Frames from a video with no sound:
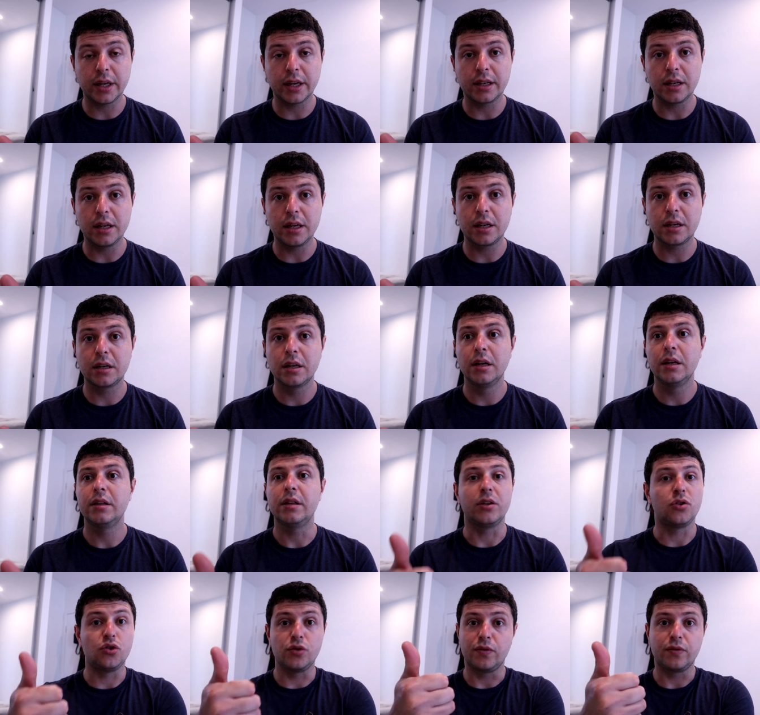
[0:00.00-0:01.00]
technique
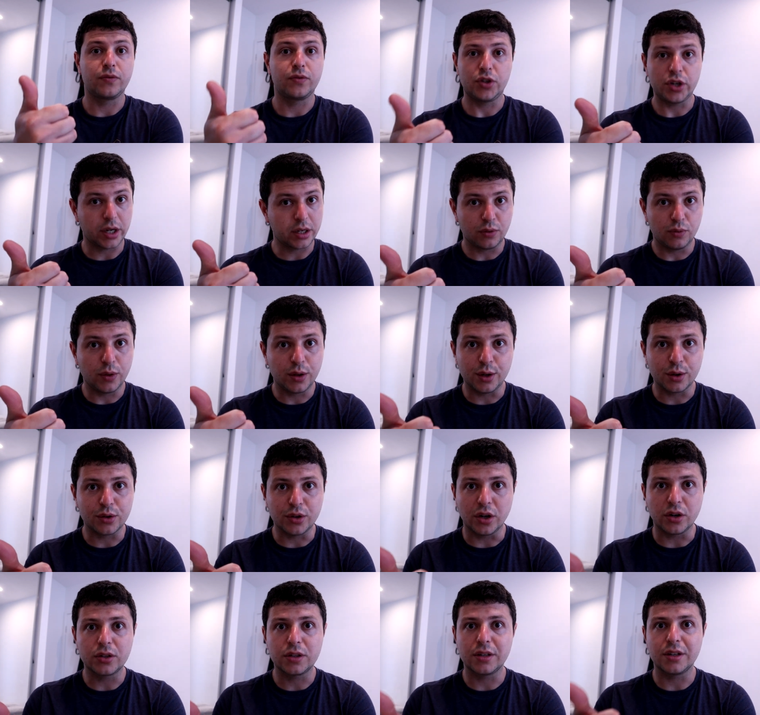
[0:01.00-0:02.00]
that you've checked with your
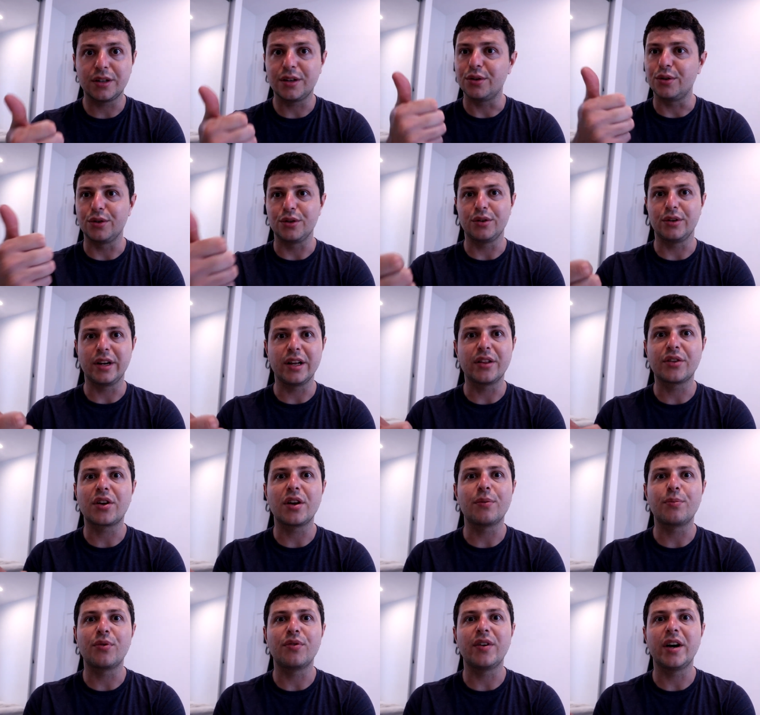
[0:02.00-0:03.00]
doctor or your
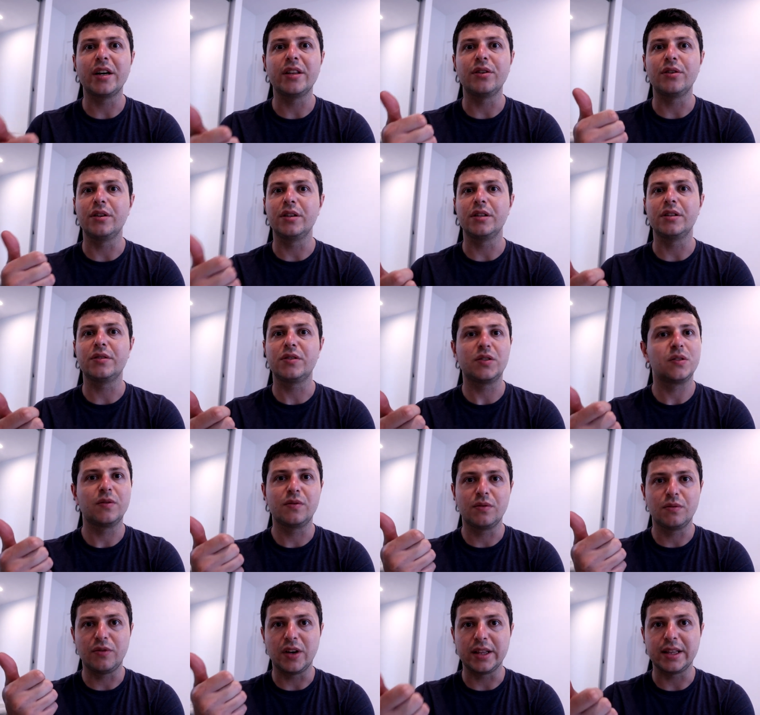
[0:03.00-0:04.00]
healthcare provider and it's
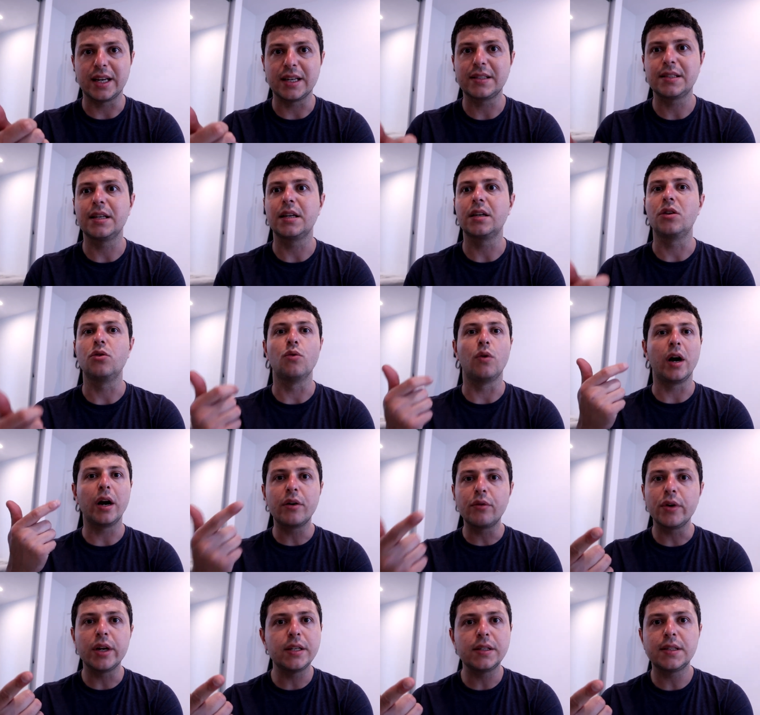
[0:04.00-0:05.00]
fantastic, you
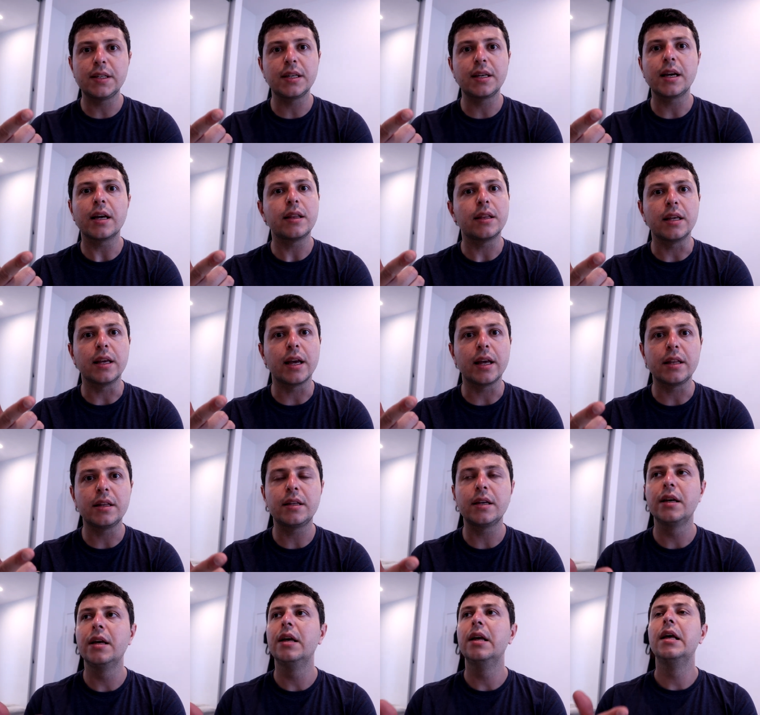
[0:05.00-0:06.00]
are rinsing at the end,